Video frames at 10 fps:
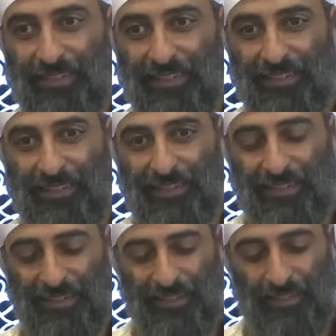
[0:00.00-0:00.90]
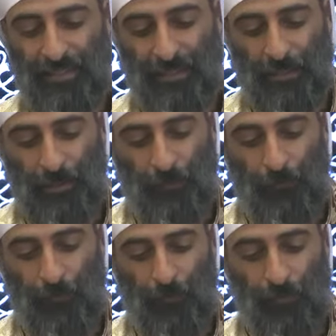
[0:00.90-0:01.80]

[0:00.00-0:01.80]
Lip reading: (no one is talking)